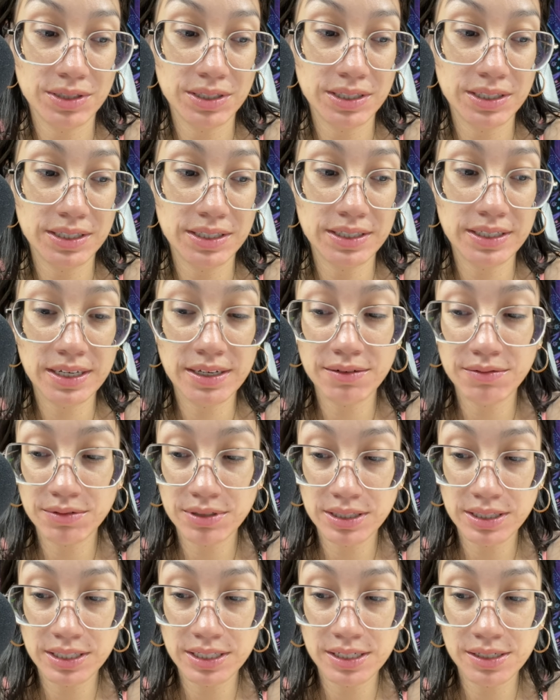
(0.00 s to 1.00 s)
set
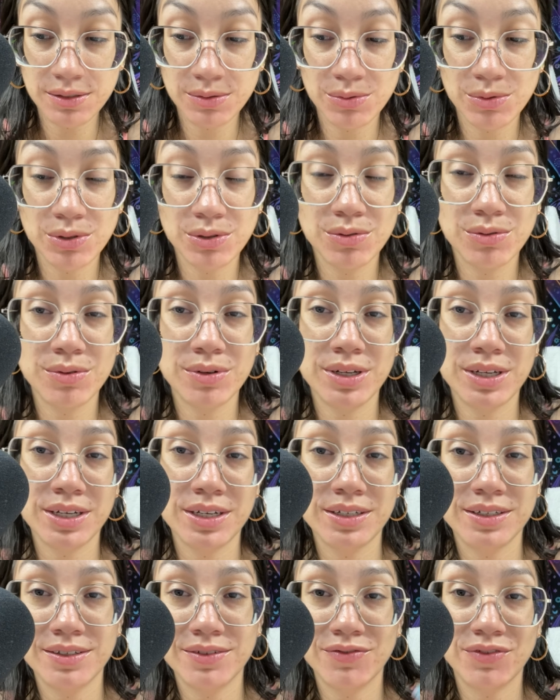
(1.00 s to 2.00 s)
with these real quick
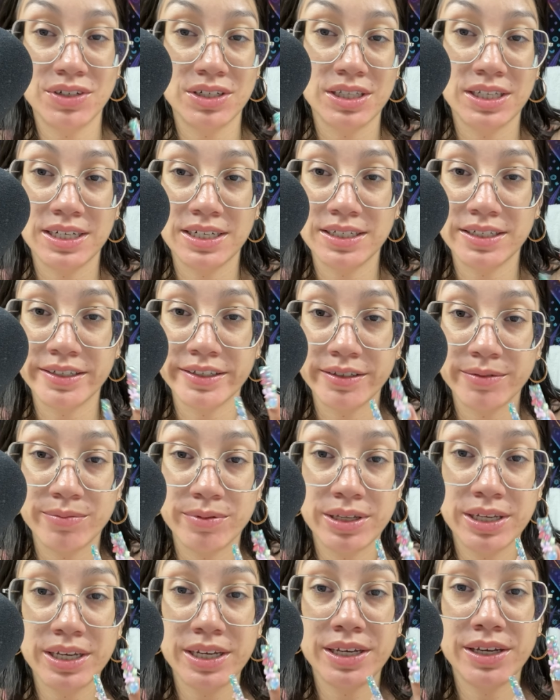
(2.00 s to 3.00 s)
for like
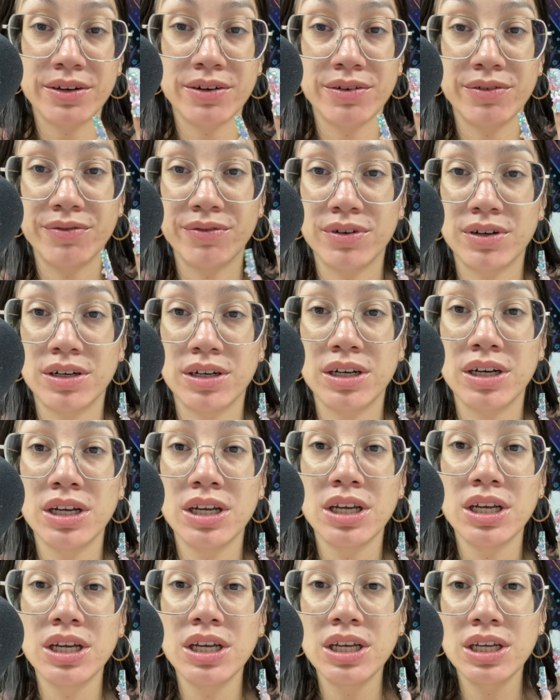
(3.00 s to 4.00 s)
display or for
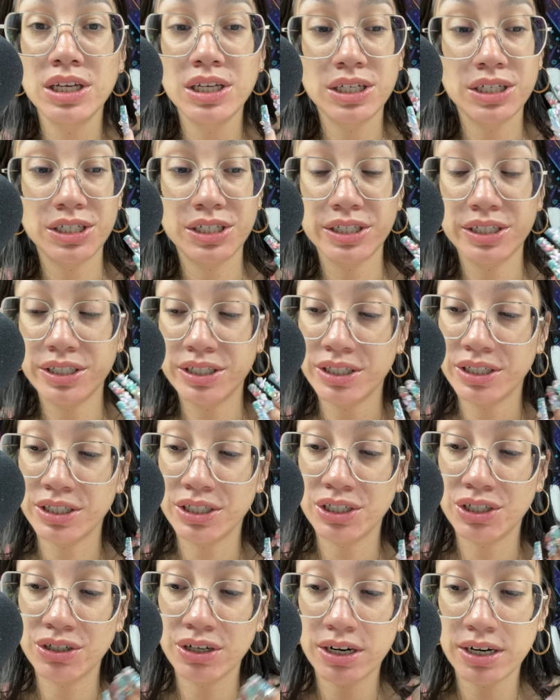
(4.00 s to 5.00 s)
just to
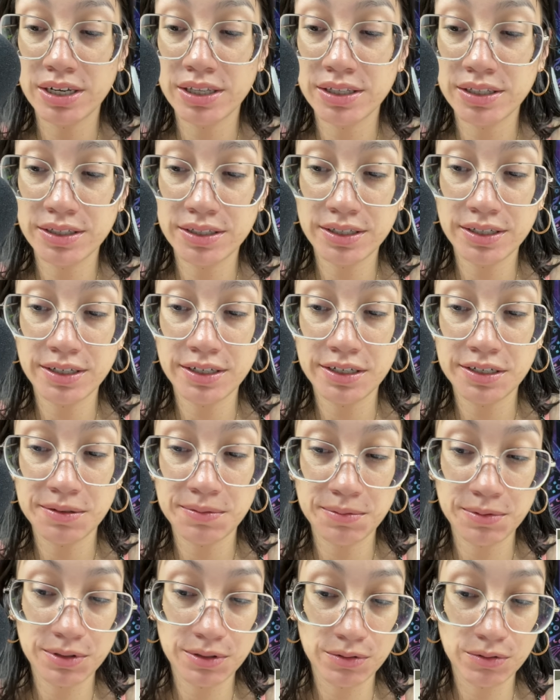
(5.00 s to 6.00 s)
try the
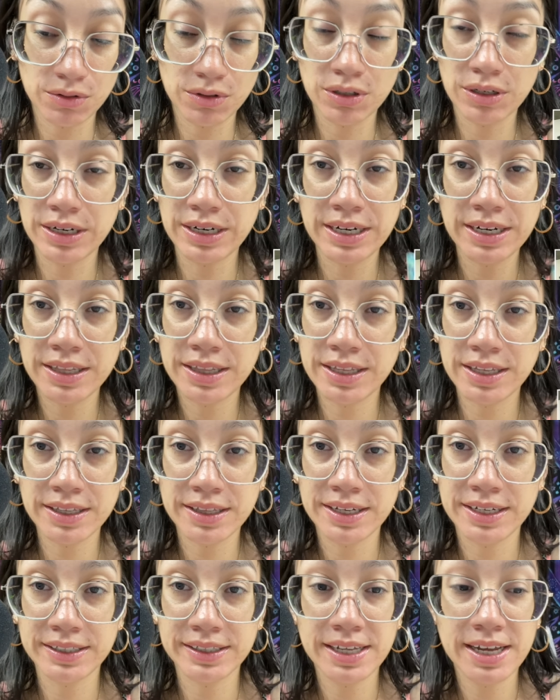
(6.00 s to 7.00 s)
tips or anything
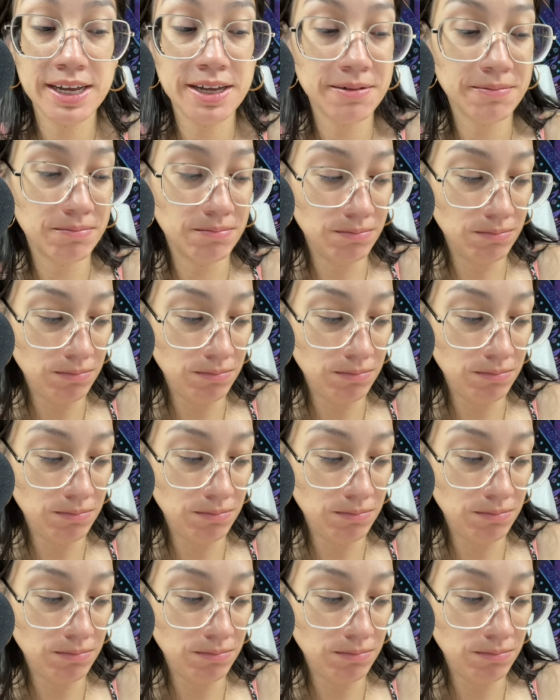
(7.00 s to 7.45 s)
like that.